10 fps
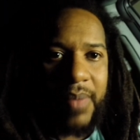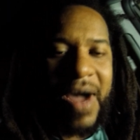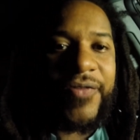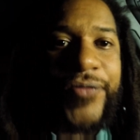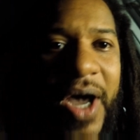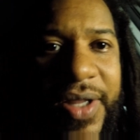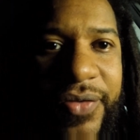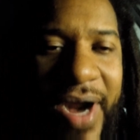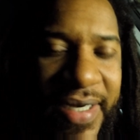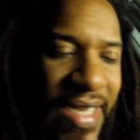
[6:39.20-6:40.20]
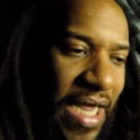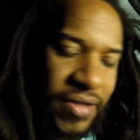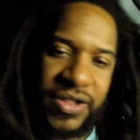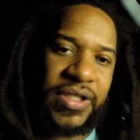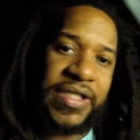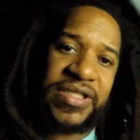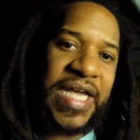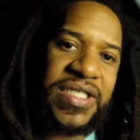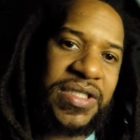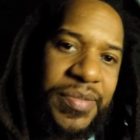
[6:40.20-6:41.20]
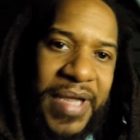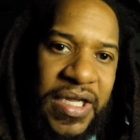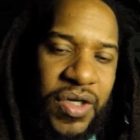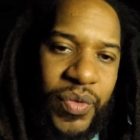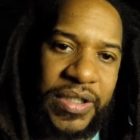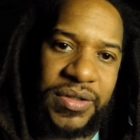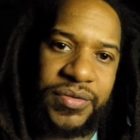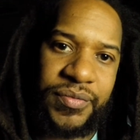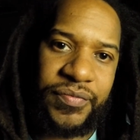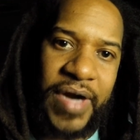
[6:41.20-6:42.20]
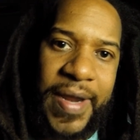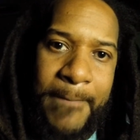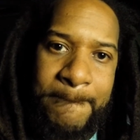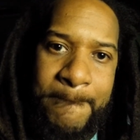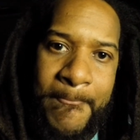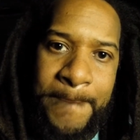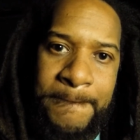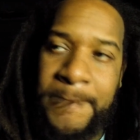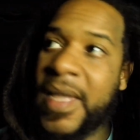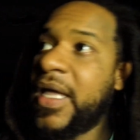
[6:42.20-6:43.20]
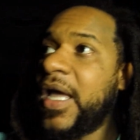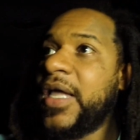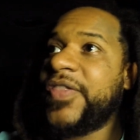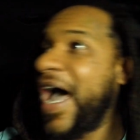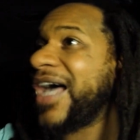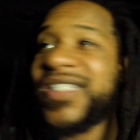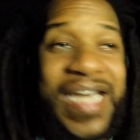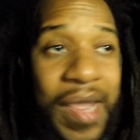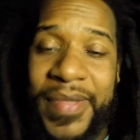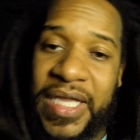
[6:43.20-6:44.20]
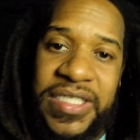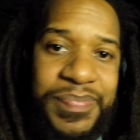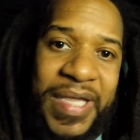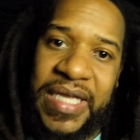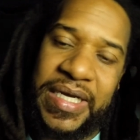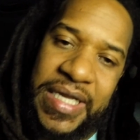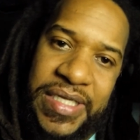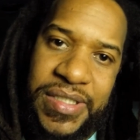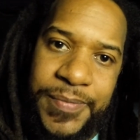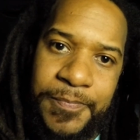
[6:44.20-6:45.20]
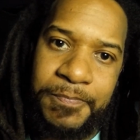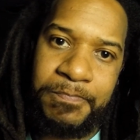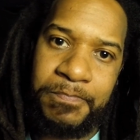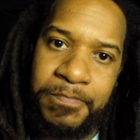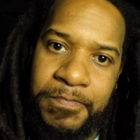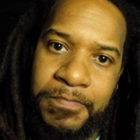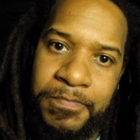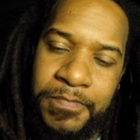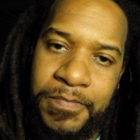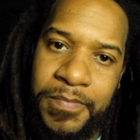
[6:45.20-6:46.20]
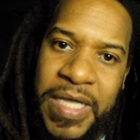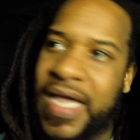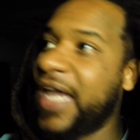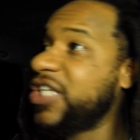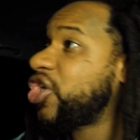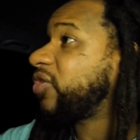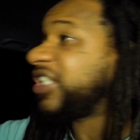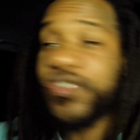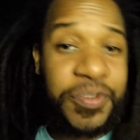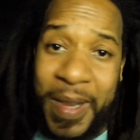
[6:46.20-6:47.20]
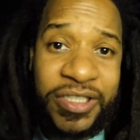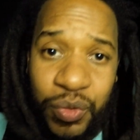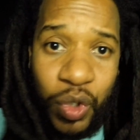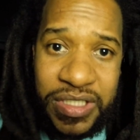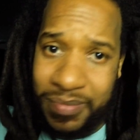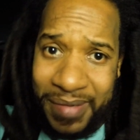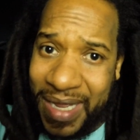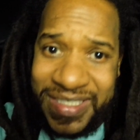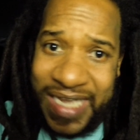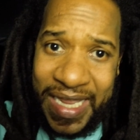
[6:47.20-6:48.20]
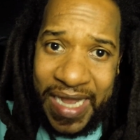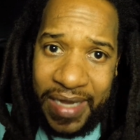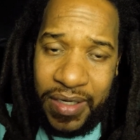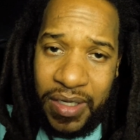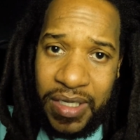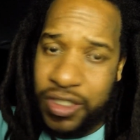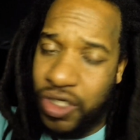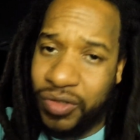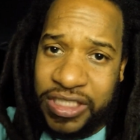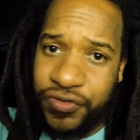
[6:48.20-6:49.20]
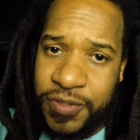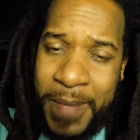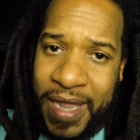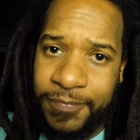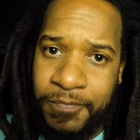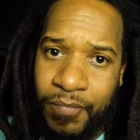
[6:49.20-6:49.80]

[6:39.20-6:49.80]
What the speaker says: my father right now, he stays in Jamaica, Queens, right? The house that I'm in is bigger than his. And it's no disrespect towards him. I'm not saying that. It's no disrespect.